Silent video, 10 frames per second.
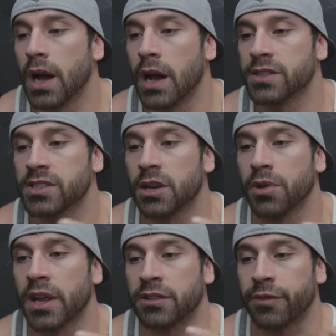this is going to
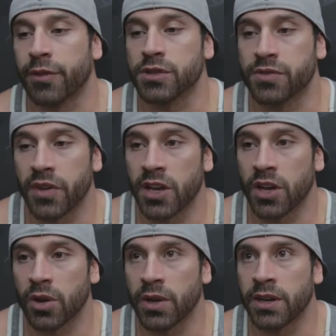be like the first
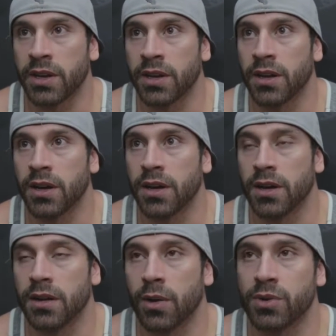video in
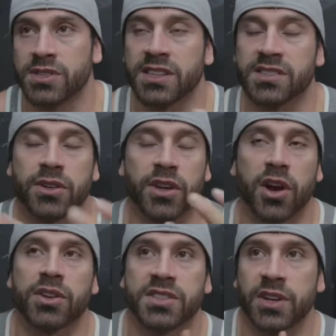I wouldn't necessarily
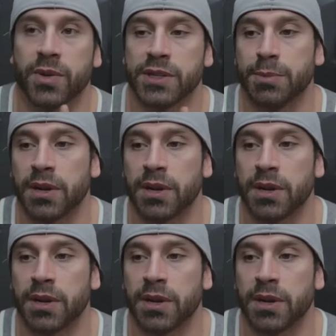call it a series,